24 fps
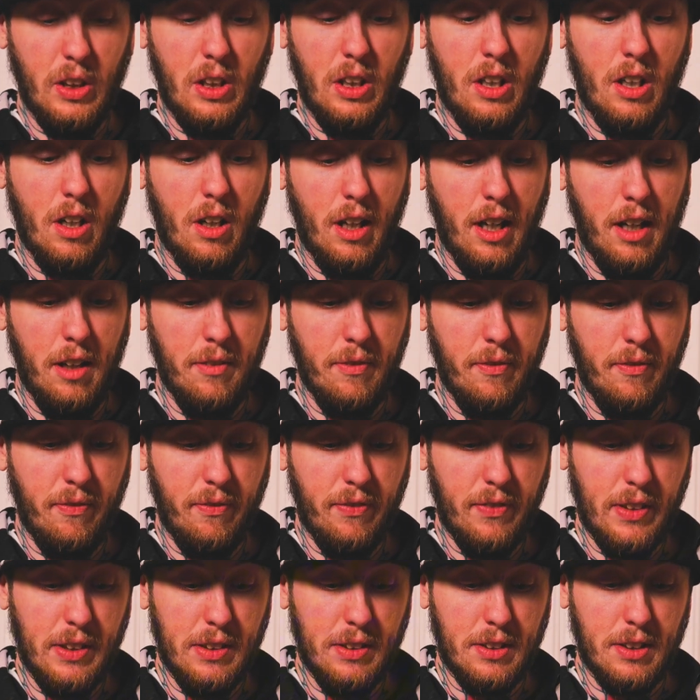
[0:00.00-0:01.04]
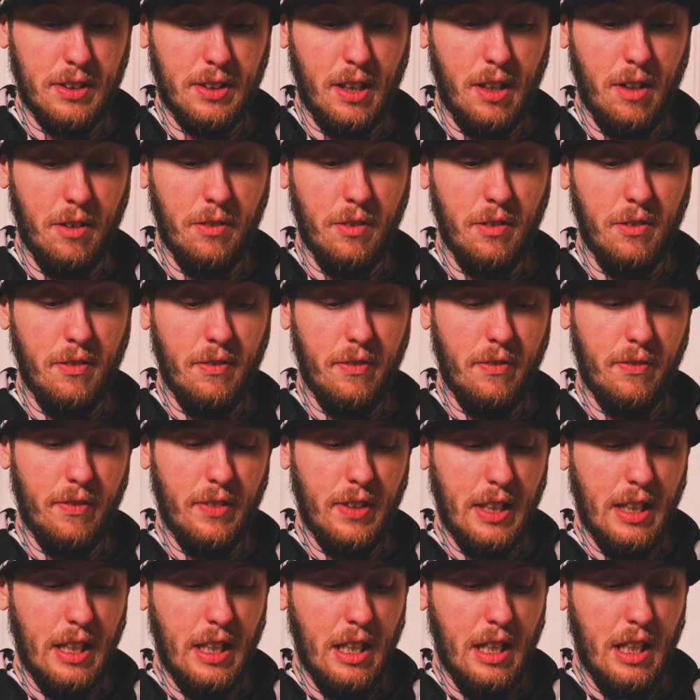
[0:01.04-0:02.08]
Alright, so,
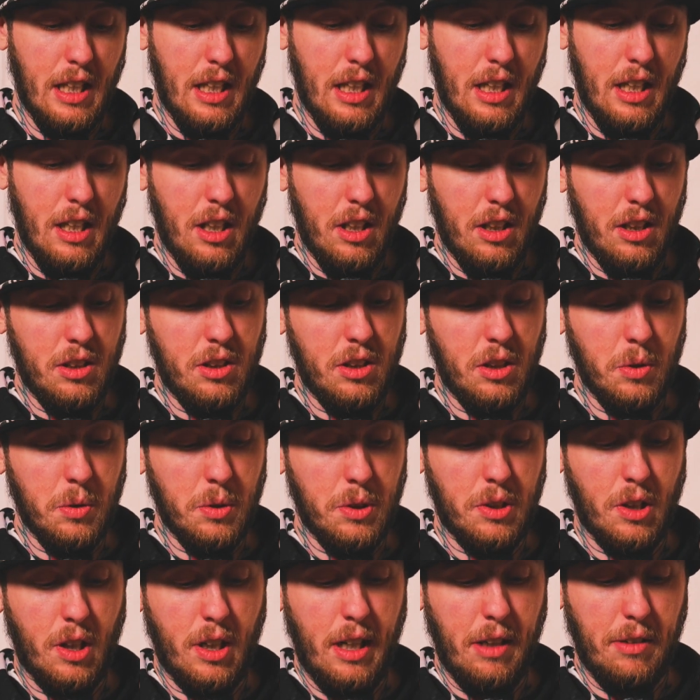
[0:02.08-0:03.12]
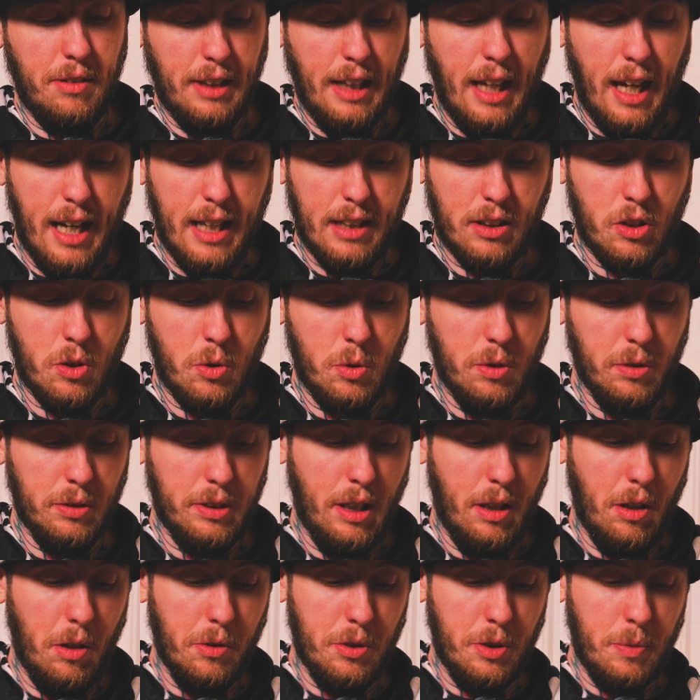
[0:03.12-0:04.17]
to start out the actual
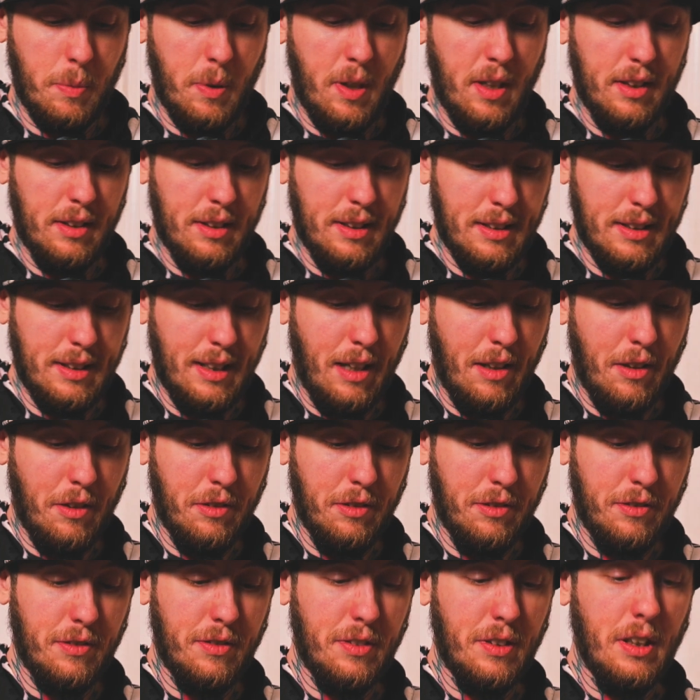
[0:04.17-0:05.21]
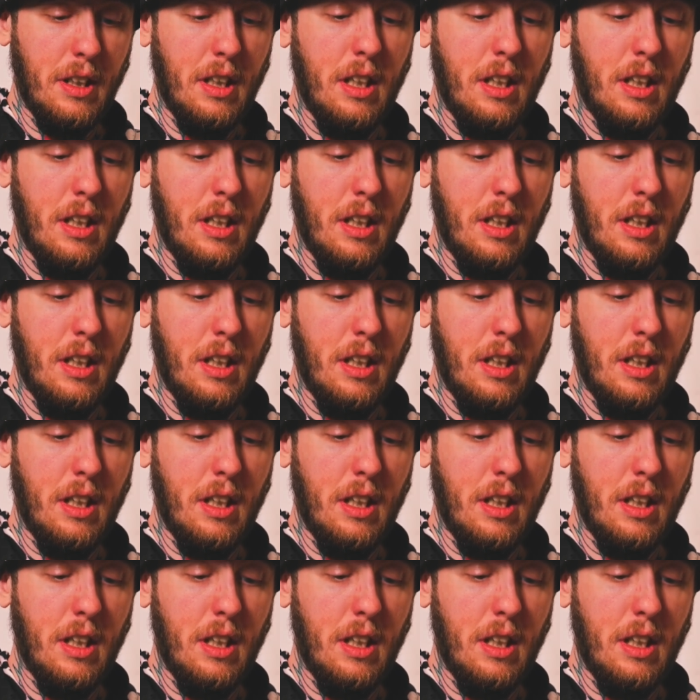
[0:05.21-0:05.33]
tarot spread itself,